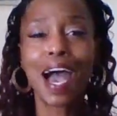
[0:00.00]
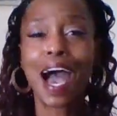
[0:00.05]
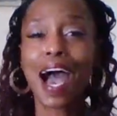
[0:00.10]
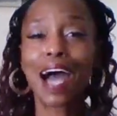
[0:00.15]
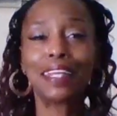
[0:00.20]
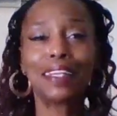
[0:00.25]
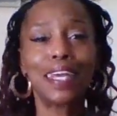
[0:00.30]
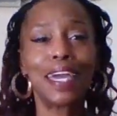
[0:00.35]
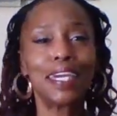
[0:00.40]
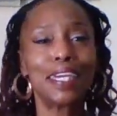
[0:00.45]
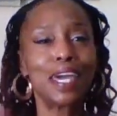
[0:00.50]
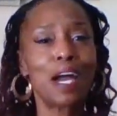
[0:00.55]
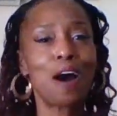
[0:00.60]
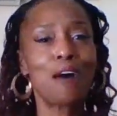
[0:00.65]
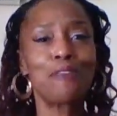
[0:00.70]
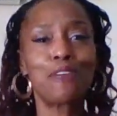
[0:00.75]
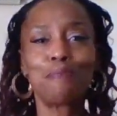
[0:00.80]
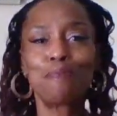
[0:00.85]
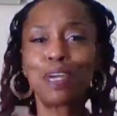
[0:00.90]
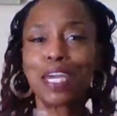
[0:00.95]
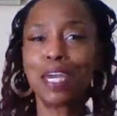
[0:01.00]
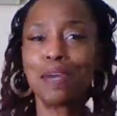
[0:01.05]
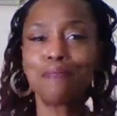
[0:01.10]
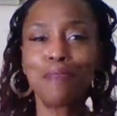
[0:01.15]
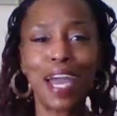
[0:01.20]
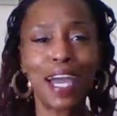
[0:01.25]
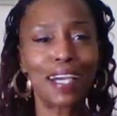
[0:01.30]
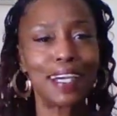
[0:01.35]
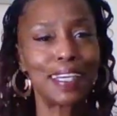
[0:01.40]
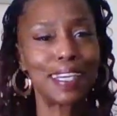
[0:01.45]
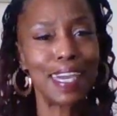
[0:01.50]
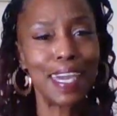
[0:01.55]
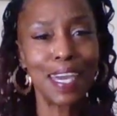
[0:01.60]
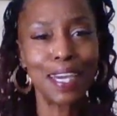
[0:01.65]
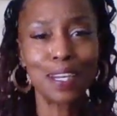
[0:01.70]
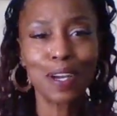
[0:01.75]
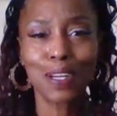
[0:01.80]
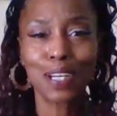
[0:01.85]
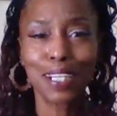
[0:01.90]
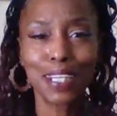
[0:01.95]
I thank y'all for being back
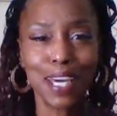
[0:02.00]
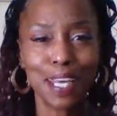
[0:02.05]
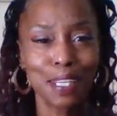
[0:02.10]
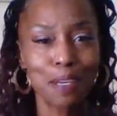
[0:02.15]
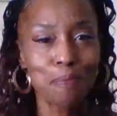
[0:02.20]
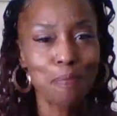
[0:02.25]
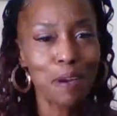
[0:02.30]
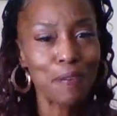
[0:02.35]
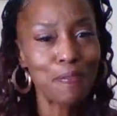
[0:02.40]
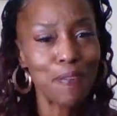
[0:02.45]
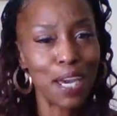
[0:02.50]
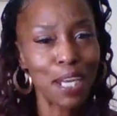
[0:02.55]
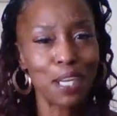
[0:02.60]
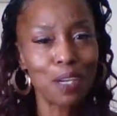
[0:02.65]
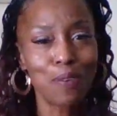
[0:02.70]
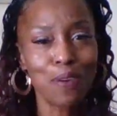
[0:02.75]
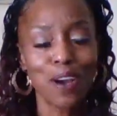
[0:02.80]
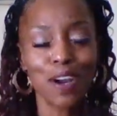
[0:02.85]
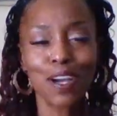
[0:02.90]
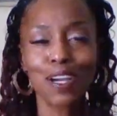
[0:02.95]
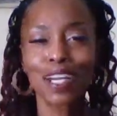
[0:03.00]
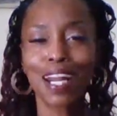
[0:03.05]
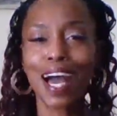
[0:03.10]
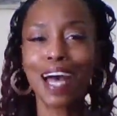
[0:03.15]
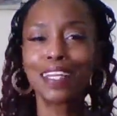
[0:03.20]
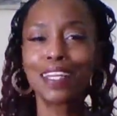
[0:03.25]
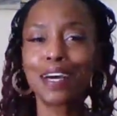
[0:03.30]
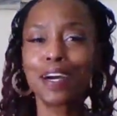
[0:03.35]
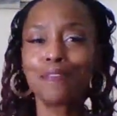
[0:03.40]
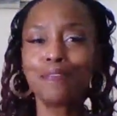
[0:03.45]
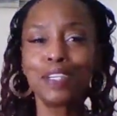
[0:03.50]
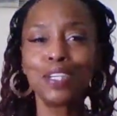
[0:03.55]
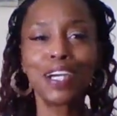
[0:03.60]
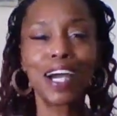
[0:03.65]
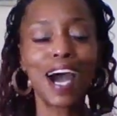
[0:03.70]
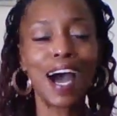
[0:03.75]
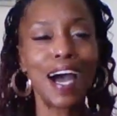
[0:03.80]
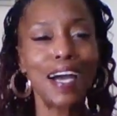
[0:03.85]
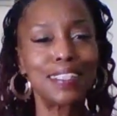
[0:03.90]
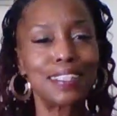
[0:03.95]
again on another prophetic word. I love you
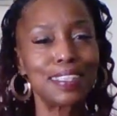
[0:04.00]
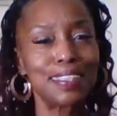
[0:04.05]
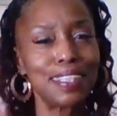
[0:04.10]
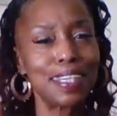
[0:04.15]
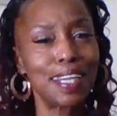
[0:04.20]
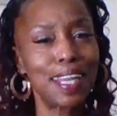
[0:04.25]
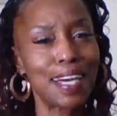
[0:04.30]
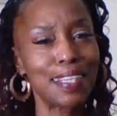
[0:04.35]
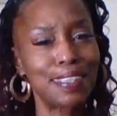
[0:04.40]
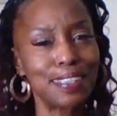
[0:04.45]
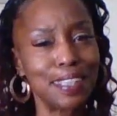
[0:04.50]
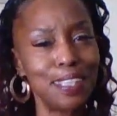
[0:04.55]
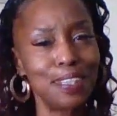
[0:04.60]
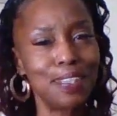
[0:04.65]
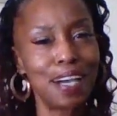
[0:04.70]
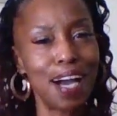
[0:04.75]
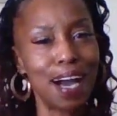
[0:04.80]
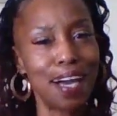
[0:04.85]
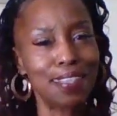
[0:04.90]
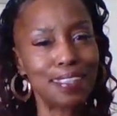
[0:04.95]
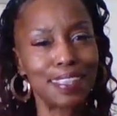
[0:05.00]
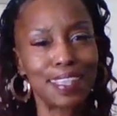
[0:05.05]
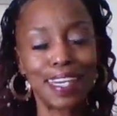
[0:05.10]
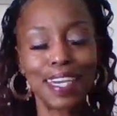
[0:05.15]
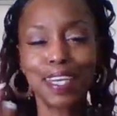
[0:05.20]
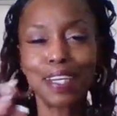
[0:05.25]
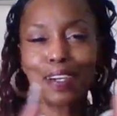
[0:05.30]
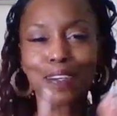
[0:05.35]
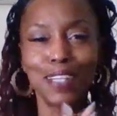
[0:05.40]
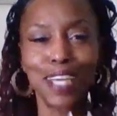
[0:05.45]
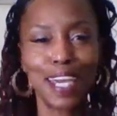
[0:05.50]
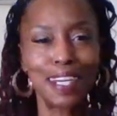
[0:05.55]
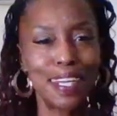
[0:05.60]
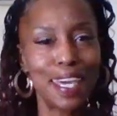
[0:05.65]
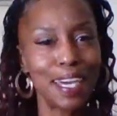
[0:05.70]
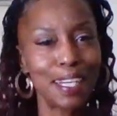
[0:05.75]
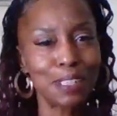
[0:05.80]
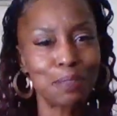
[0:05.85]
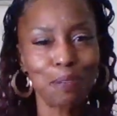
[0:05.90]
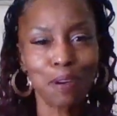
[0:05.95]
guys until I see you guys again on that
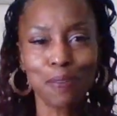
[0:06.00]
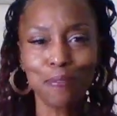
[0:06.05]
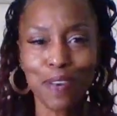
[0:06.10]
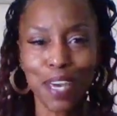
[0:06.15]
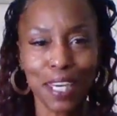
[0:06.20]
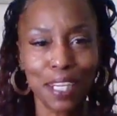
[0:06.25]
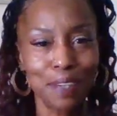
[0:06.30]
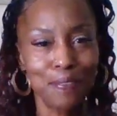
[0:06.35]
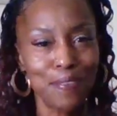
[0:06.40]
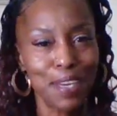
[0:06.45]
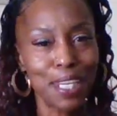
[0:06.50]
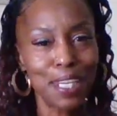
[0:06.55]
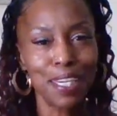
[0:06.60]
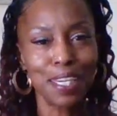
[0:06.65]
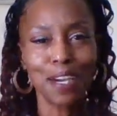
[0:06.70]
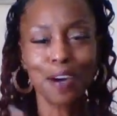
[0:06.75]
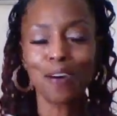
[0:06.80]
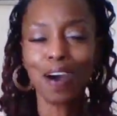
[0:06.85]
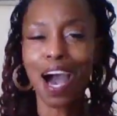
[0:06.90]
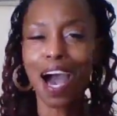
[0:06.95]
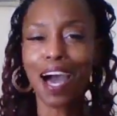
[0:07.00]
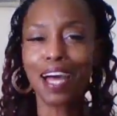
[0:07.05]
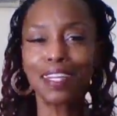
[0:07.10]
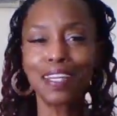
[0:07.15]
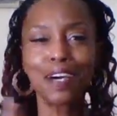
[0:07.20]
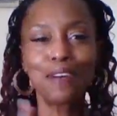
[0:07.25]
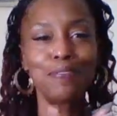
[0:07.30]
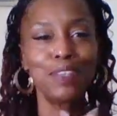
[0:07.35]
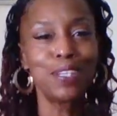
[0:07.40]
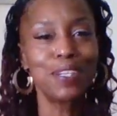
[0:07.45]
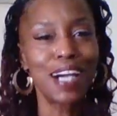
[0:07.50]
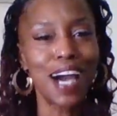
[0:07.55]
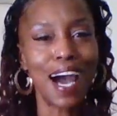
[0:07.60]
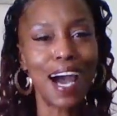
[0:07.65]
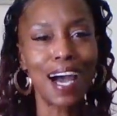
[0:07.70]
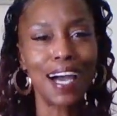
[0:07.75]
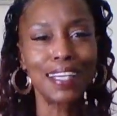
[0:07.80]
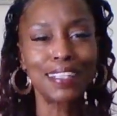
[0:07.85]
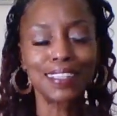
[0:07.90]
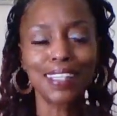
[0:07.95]
next prophetic video. I love you
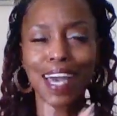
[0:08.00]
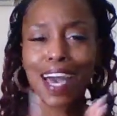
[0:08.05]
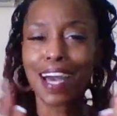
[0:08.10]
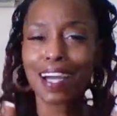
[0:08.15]
guys.